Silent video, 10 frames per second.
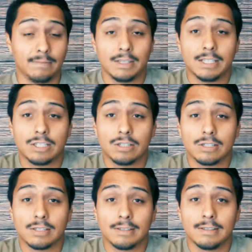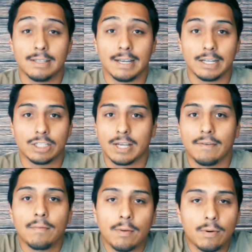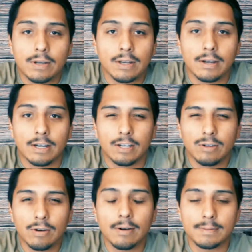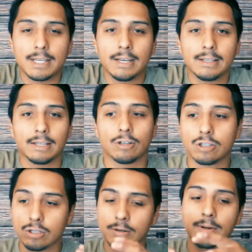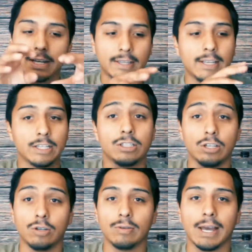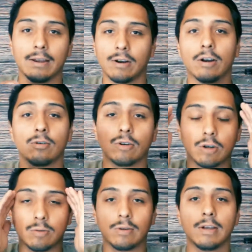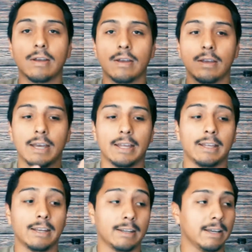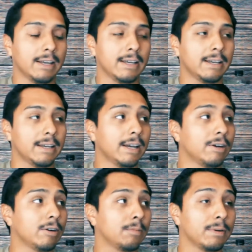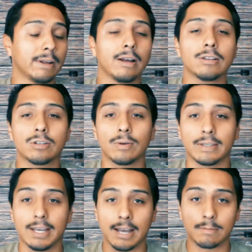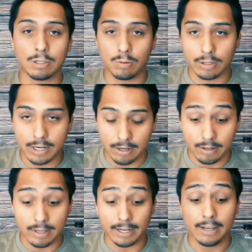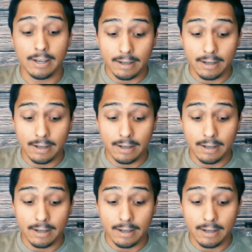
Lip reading: it's just, I just haven't been working on it. You know what I'm saying? Like, there's so many things to do that I don't know. And I don't know. But also with that, I'm just working on like